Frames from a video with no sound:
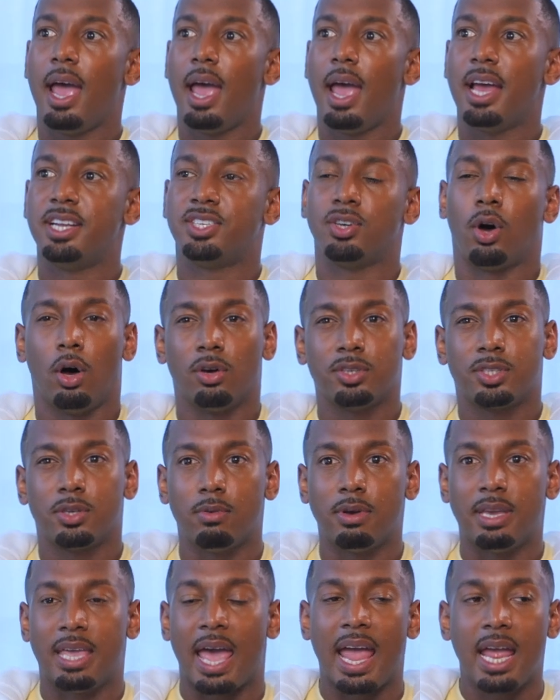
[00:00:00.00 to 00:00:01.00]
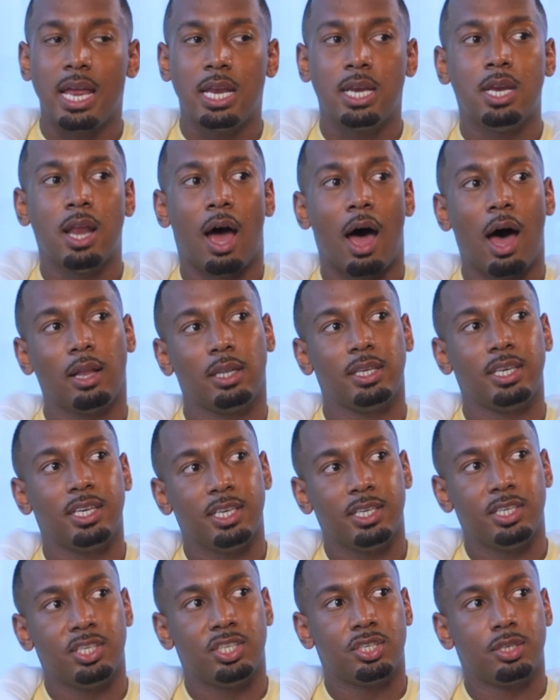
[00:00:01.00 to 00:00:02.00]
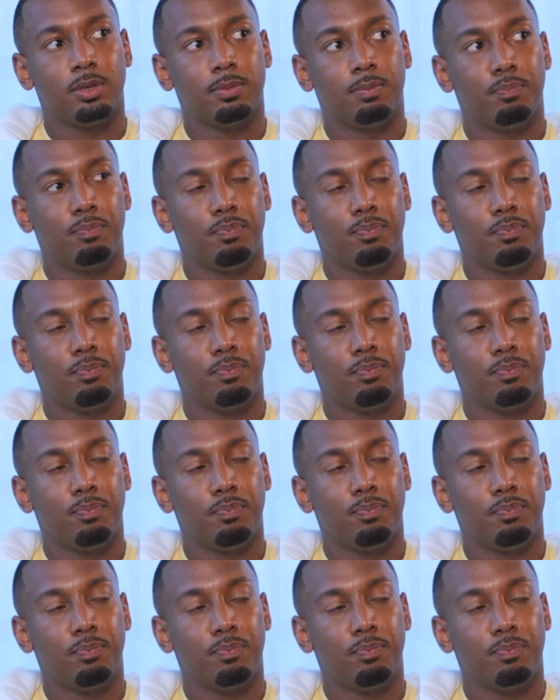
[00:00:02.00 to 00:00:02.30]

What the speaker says: And to also gain knowledge